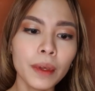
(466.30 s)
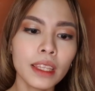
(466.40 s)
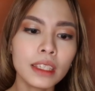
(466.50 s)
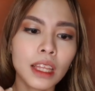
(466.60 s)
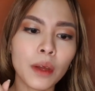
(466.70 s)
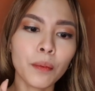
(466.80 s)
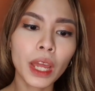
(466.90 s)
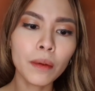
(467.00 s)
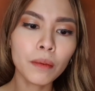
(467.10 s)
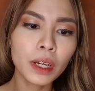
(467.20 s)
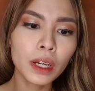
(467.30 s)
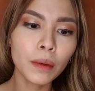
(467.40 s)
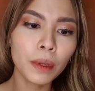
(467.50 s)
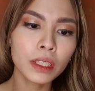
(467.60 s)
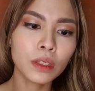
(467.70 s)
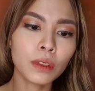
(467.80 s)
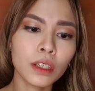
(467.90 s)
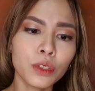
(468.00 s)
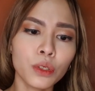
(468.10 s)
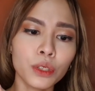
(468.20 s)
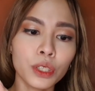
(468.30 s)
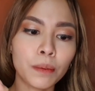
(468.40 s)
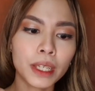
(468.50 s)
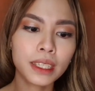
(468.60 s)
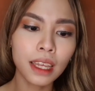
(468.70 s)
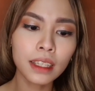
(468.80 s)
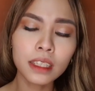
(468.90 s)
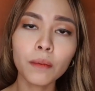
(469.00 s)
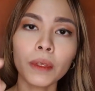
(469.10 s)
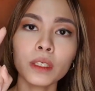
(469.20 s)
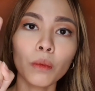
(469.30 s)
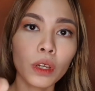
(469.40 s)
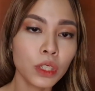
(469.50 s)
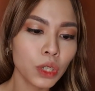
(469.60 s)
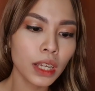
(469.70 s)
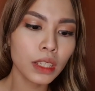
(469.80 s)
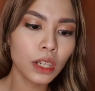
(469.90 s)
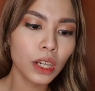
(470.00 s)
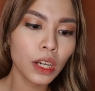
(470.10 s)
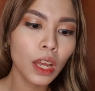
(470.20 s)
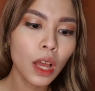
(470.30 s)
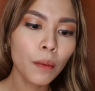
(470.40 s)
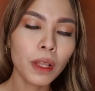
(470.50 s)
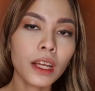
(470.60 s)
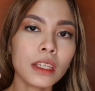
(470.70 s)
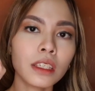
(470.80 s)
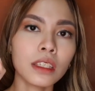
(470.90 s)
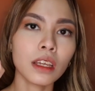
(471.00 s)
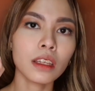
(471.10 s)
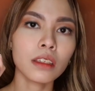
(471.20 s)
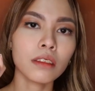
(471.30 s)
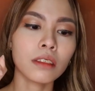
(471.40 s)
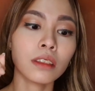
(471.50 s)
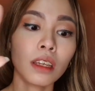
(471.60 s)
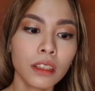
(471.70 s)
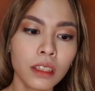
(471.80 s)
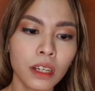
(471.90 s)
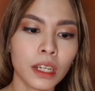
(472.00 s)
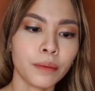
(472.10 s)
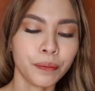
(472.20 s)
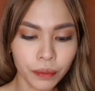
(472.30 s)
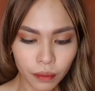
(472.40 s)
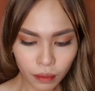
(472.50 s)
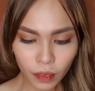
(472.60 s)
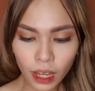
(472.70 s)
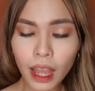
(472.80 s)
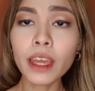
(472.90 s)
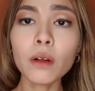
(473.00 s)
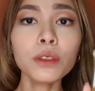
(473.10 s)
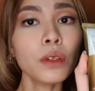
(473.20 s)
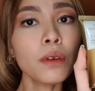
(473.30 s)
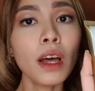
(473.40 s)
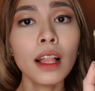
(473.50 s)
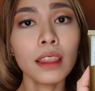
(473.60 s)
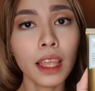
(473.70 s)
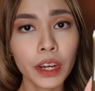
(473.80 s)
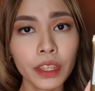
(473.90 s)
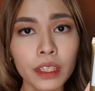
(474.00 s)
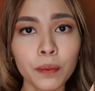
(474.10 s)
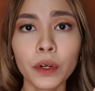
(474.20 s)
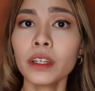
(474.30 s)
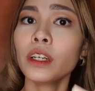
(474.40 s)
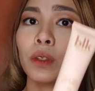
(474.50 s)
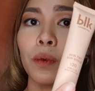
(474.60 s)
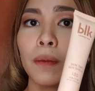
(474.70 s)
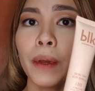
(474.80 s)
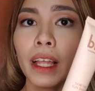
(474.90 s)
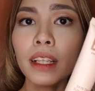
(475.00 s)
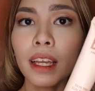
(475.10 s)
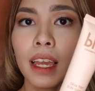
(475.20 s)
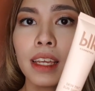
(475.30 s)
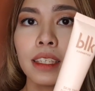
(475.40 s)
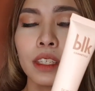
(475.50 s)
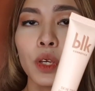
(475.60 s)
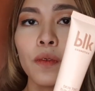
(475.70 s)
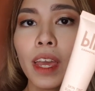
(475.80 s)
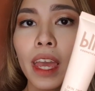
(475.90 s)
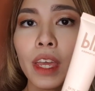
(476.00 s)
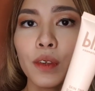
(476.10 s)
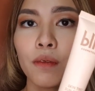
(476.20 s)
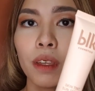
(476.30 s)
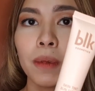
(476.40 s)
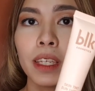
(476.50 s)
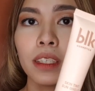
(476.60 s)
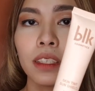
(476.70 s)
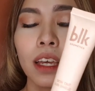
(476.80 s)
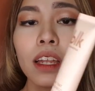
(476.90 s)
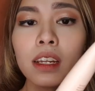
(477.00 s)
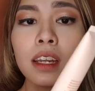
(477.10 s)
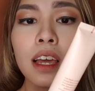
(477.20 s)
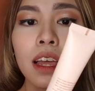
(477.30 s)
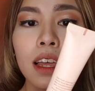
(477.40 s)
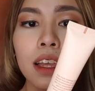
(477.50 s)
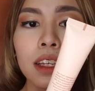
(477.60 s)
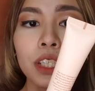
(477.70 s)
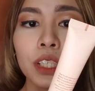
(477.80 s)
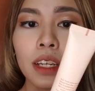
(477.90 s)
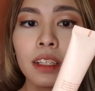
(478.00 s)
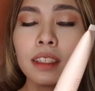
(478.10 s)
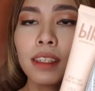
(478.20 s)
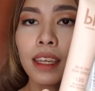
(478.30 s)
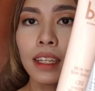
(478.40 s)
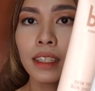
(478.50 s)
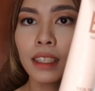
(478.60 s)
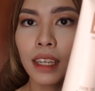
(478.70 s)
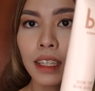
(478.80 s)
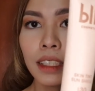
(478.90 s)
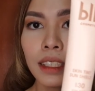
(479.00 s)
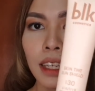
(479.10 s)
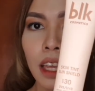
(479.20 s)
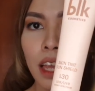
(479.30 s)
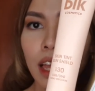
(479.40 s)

It is like primer plus total solution plus placenta plus moisturizer plus sunscreen. I also layer this product with BLK's UVA UVB Sun Shield Skin Tint